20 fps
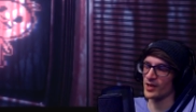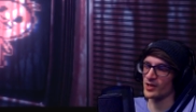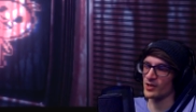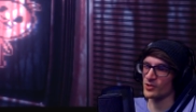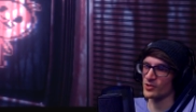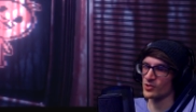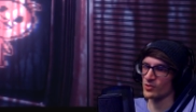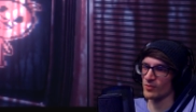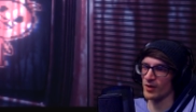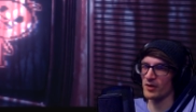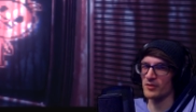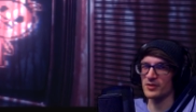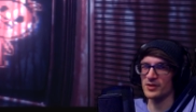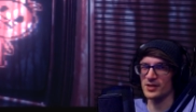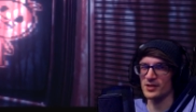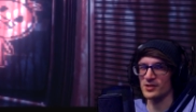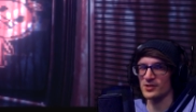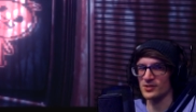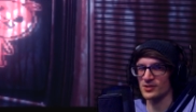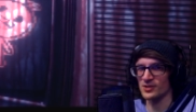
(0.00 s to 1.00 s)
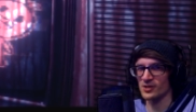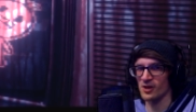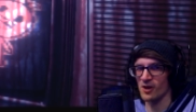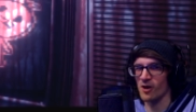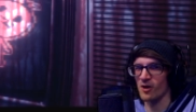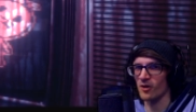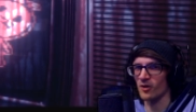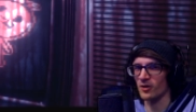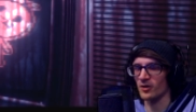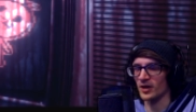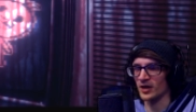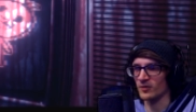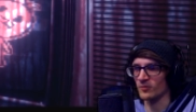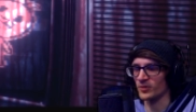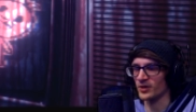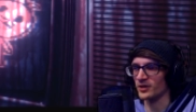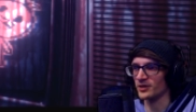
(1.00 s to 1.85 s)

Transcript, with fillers: and your surroundings are in